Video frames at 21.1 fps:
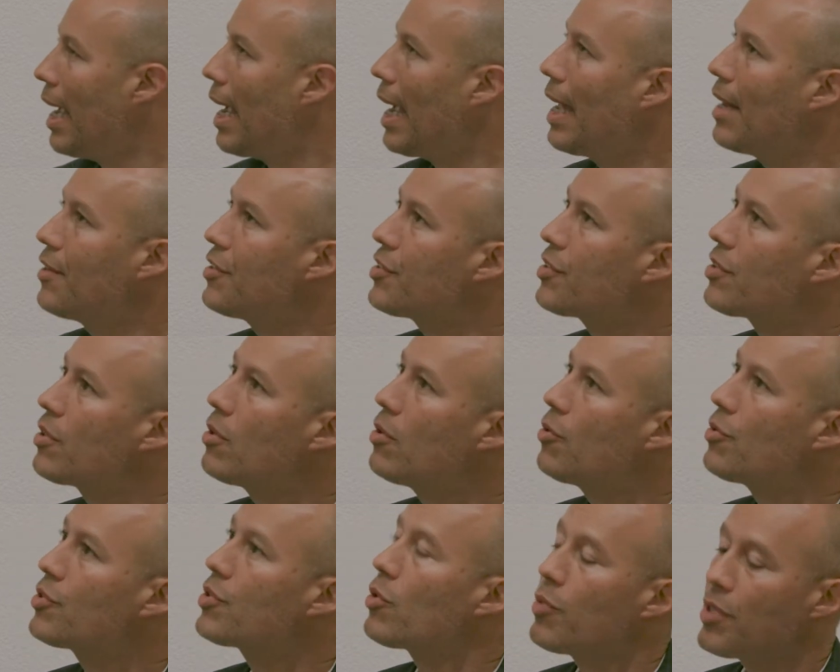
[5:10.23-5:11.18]
And
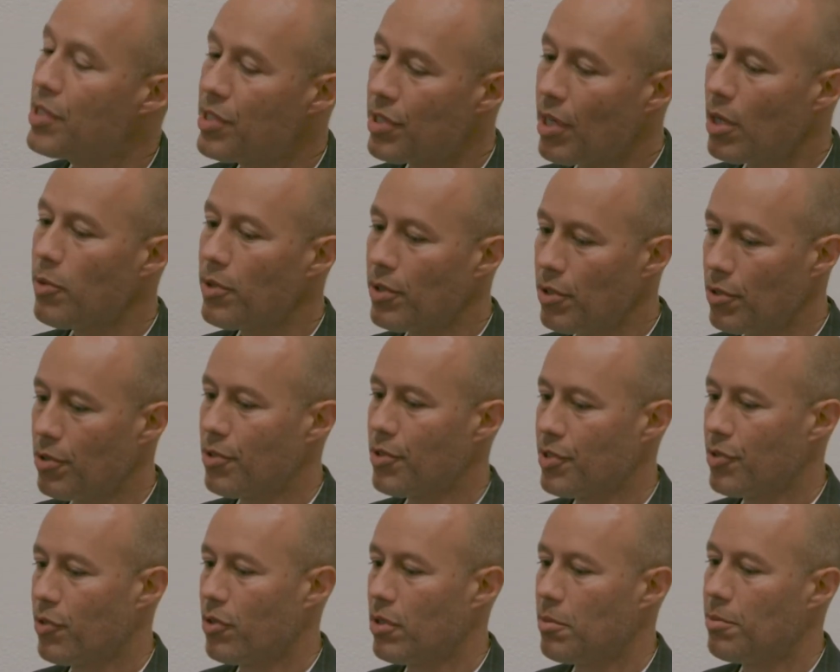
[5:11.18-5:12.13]
so we start with local
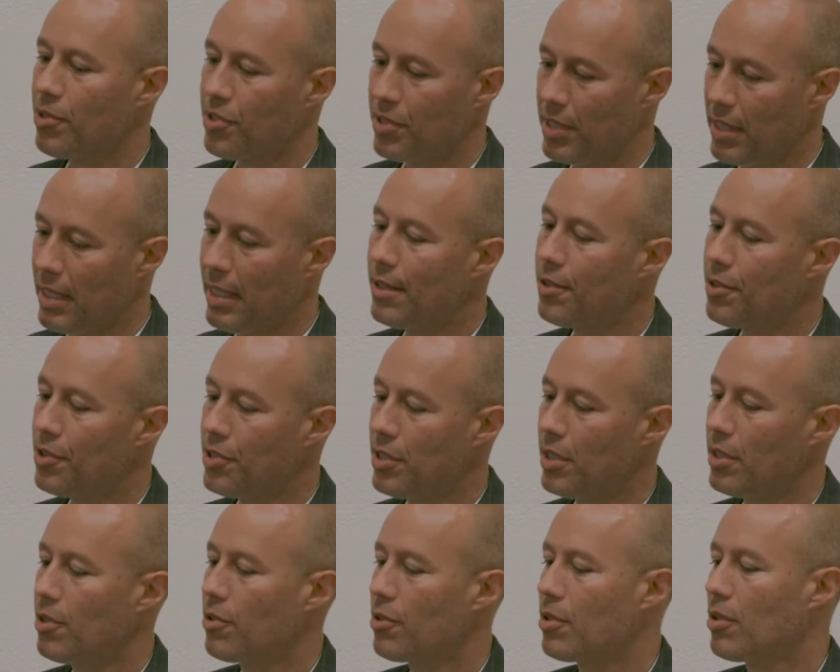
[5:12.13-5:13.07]
storybooks in English
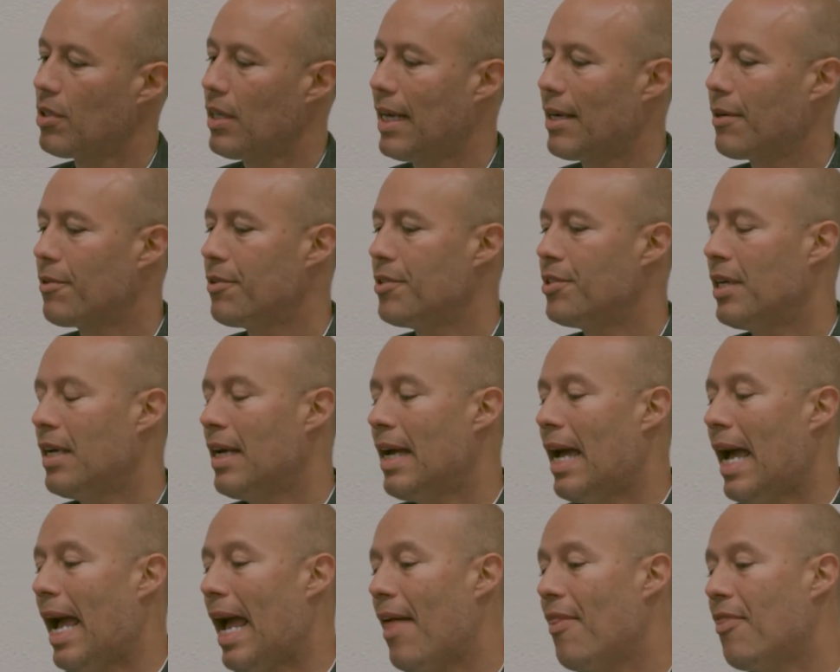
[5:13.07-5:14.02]
and local language,
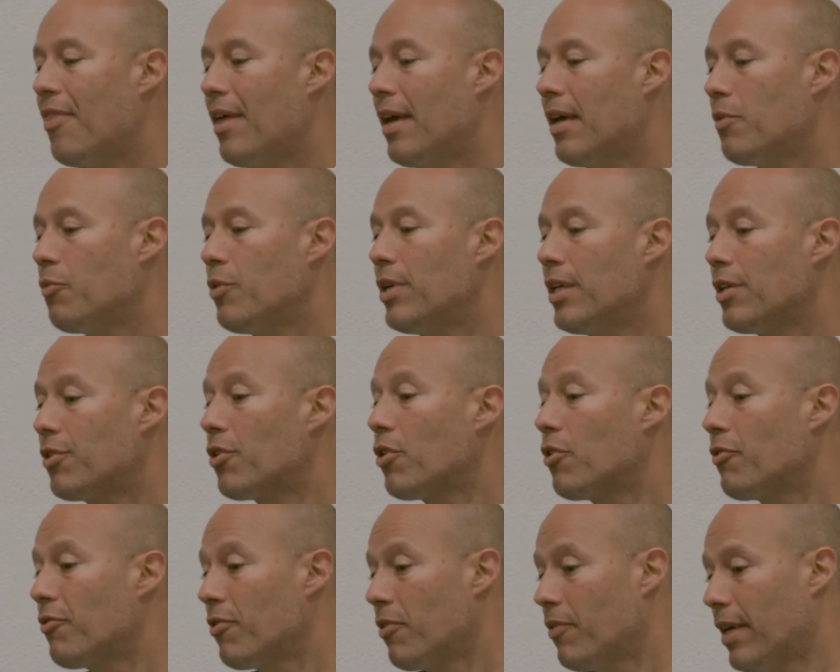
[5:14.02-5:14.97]
and then we
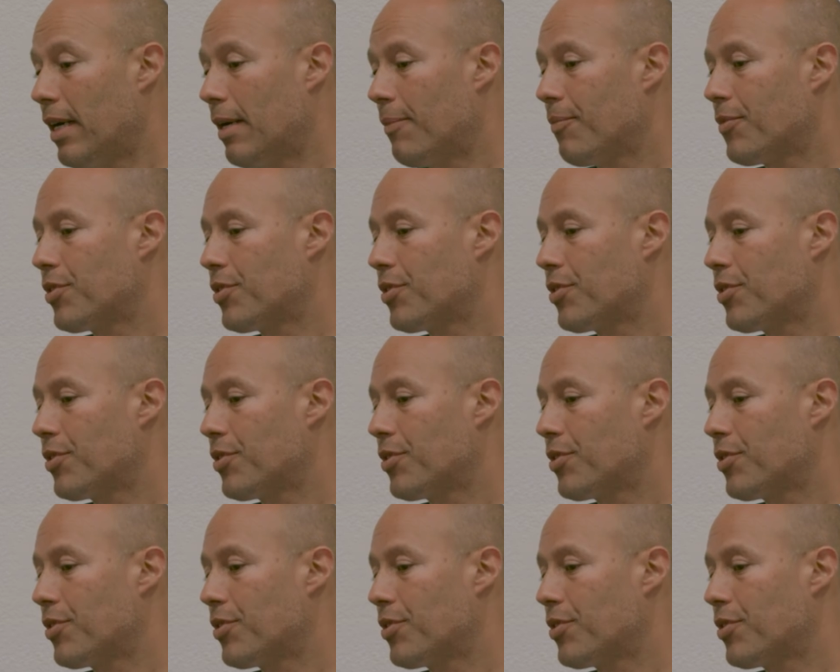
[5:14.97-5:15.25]
grow from there.